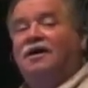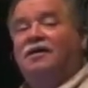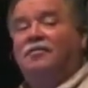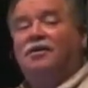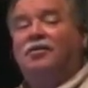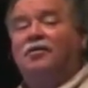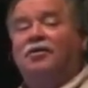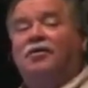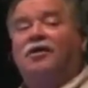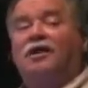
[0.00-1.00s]
My heart
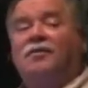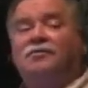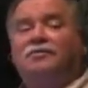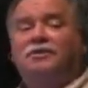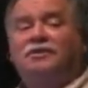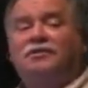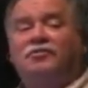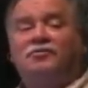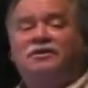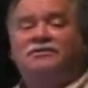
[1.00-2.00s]
leapt when he
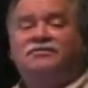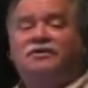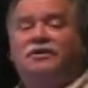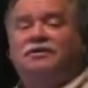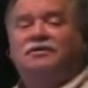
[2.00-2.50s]
called me his friend.